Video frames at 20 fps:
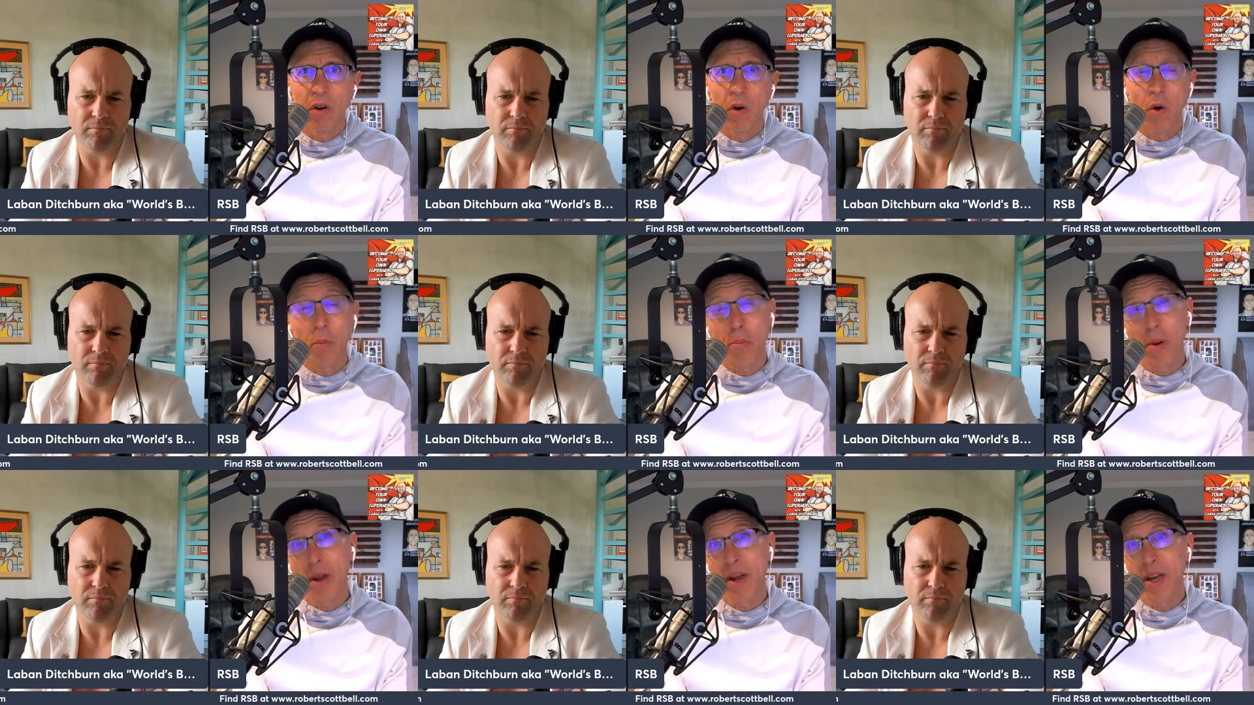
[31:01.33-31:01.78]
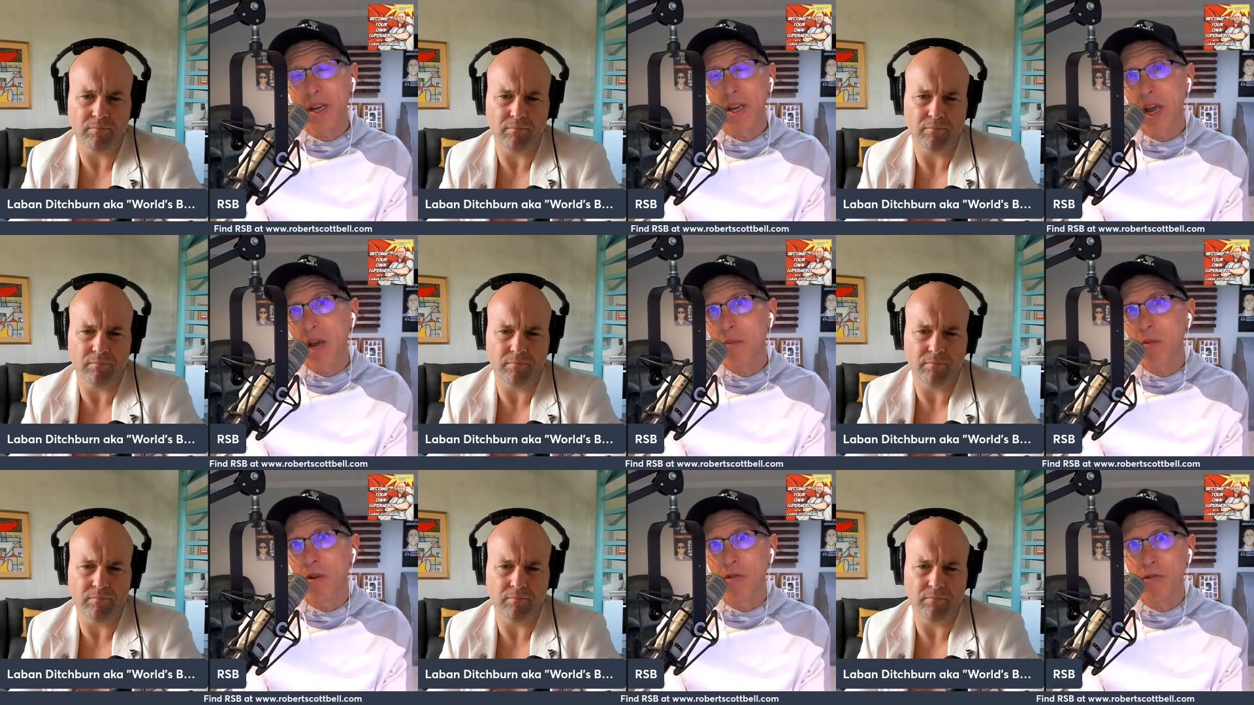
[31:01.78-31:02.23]
Speaker 1: or play a
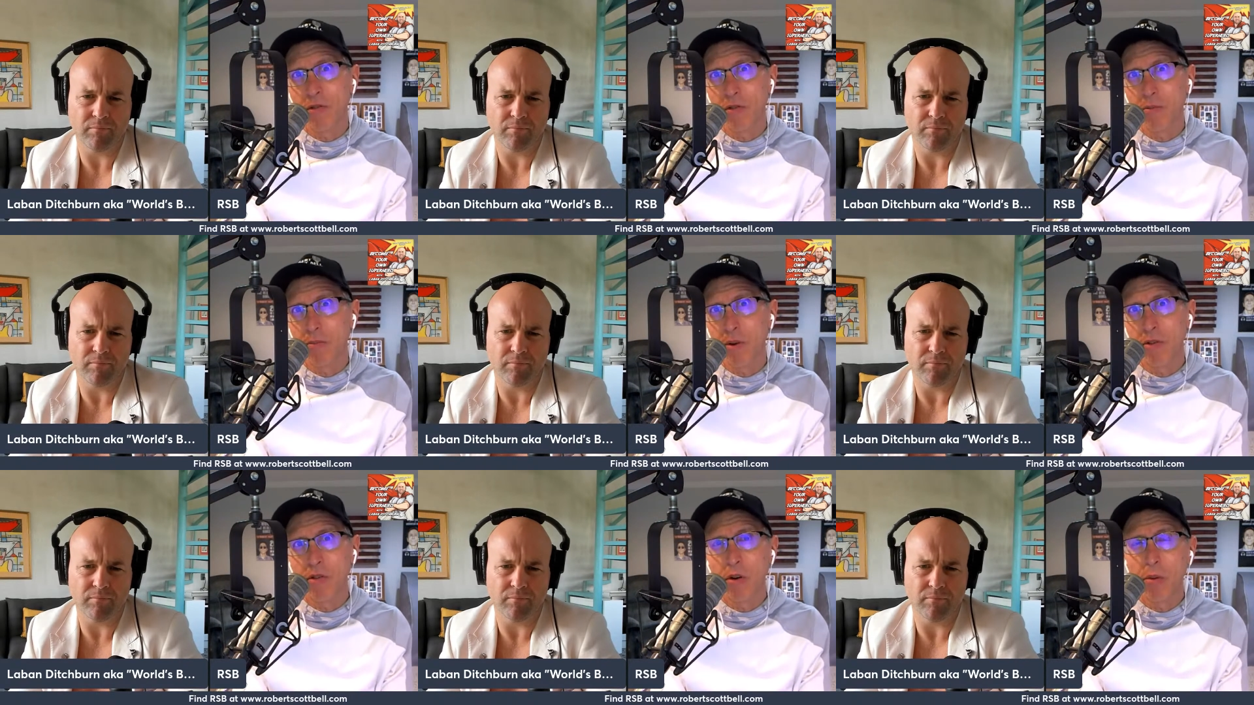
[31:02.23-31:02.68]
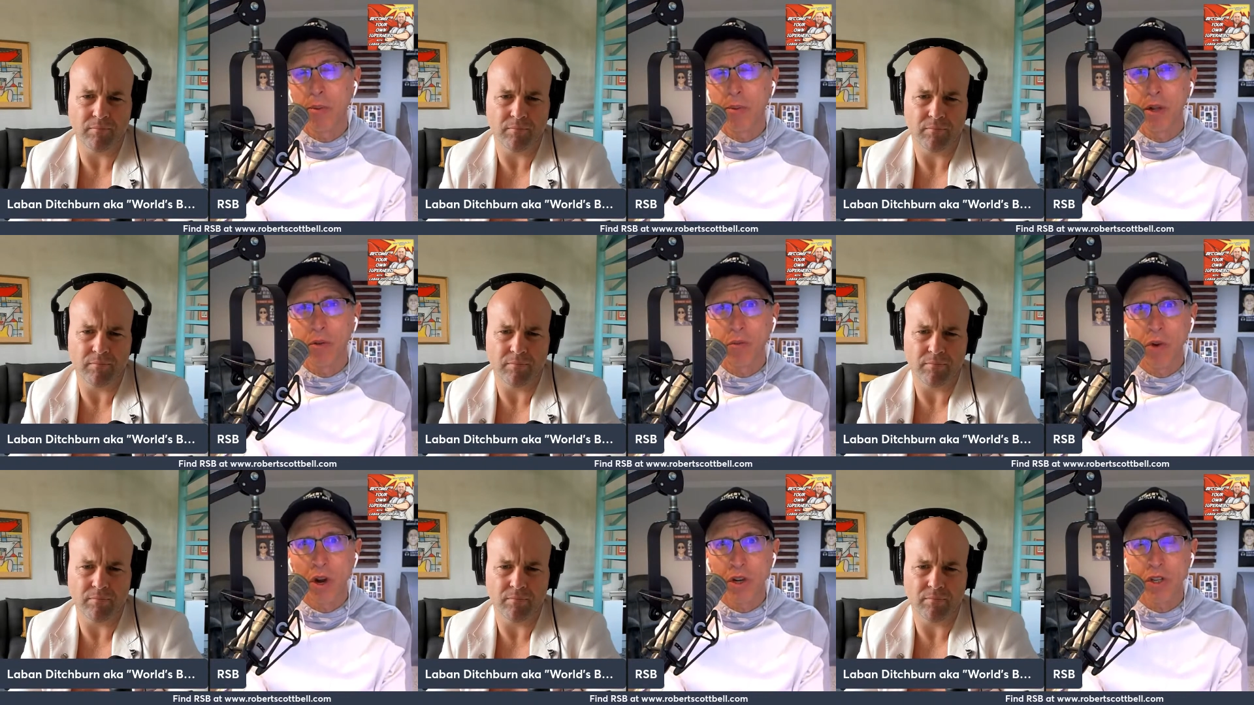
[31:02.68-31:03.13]
game of
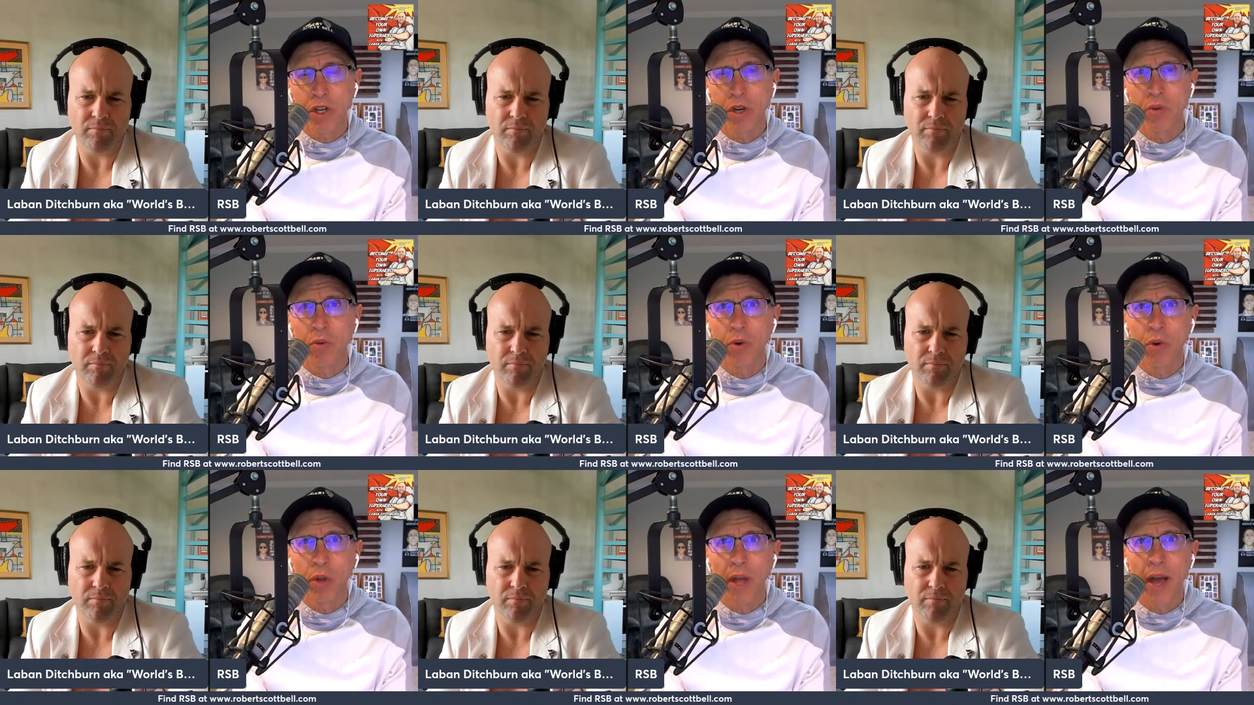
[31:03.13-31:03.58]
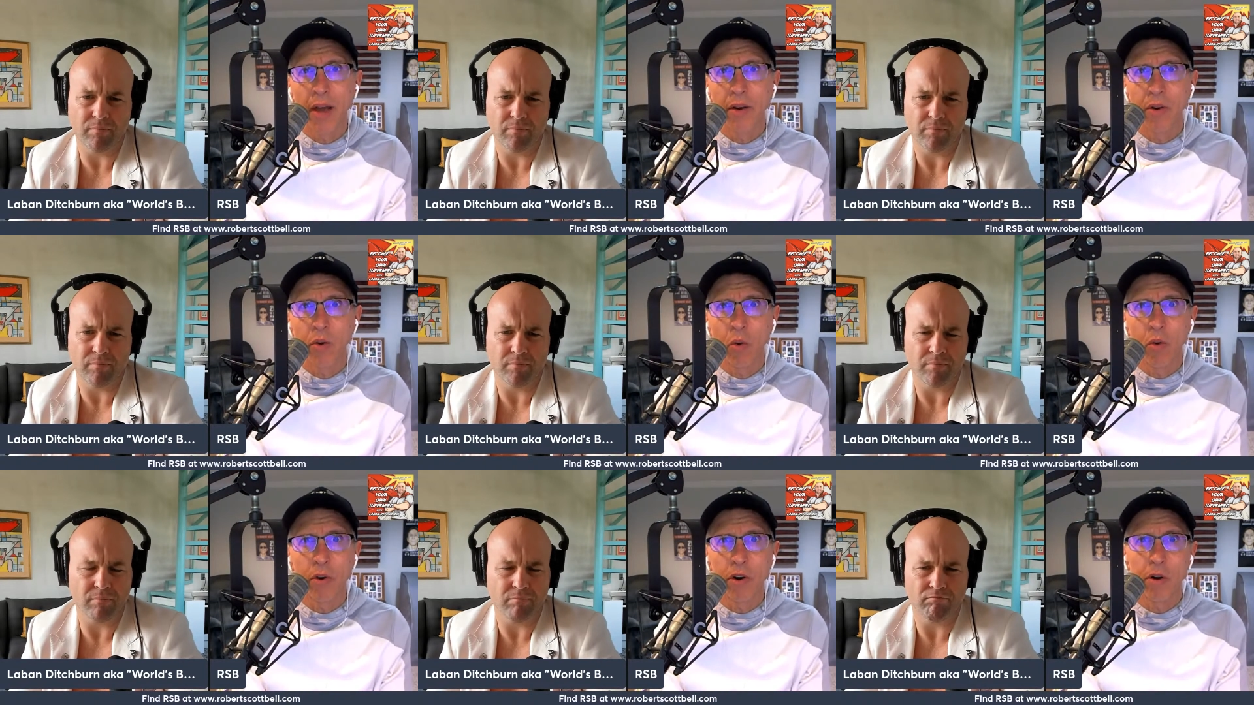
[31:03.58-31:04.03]
proverbial Russian roulette
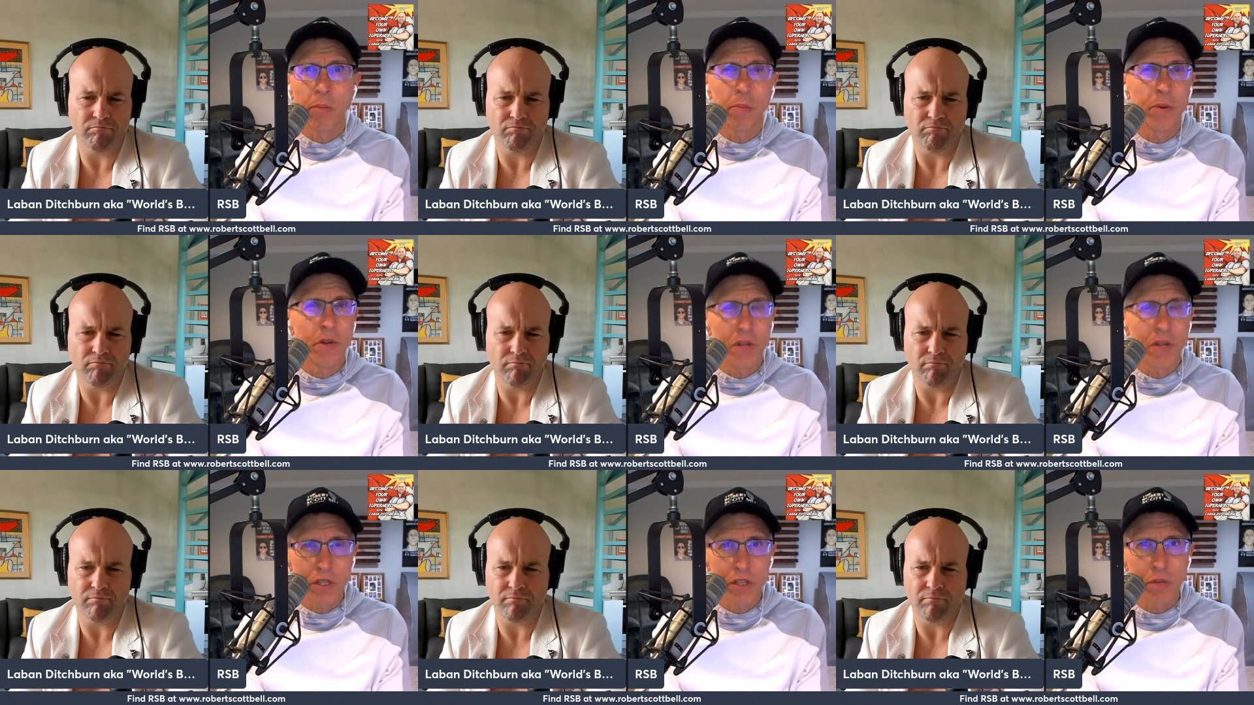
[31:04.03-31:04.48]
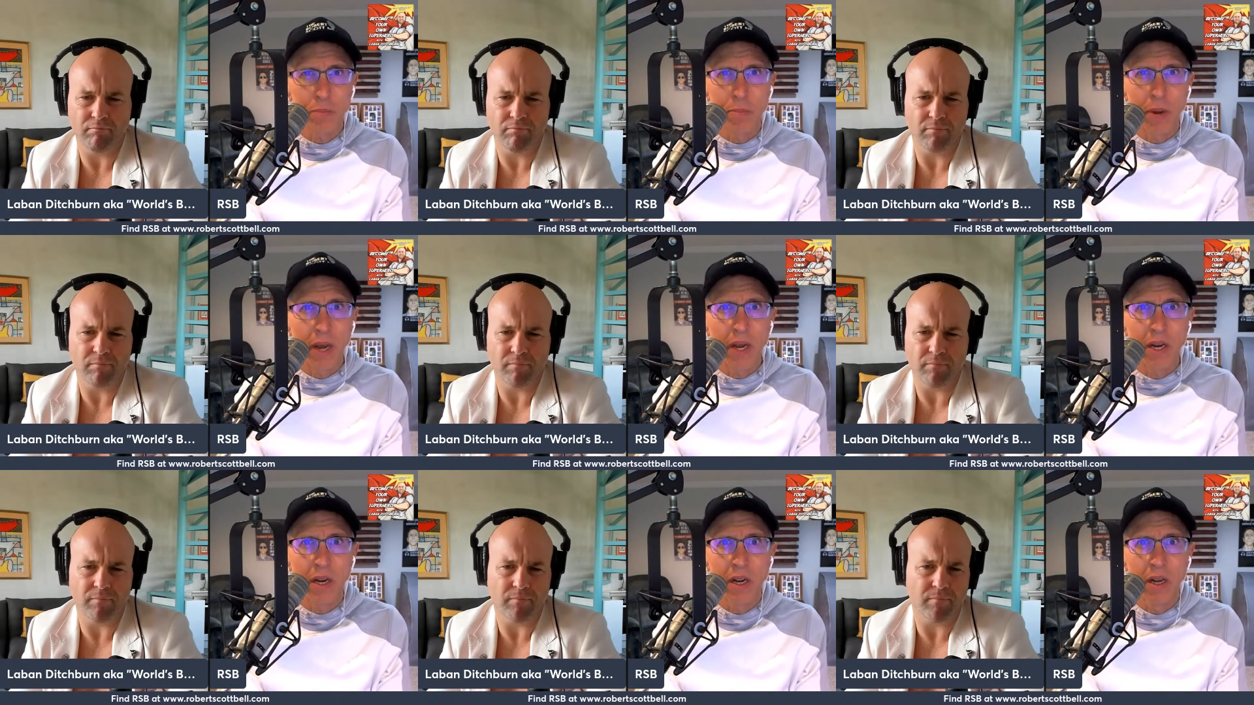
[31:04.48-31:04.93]
in order to
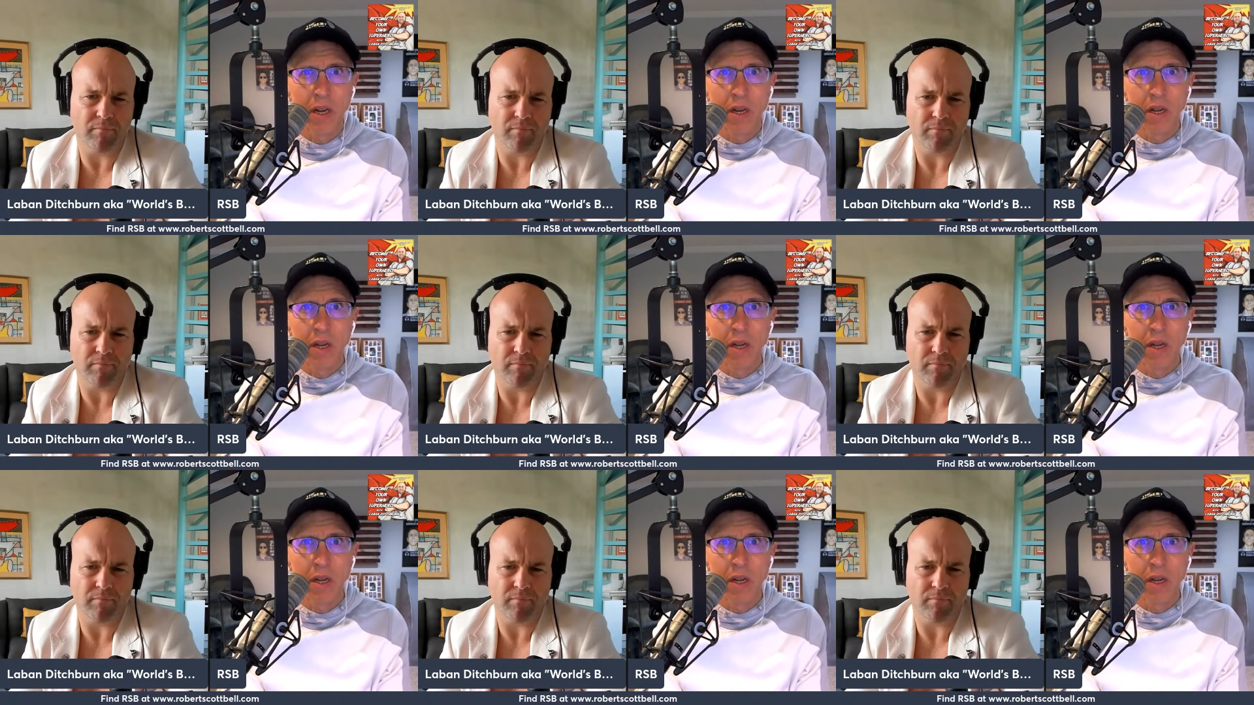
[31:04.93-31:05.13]
participate,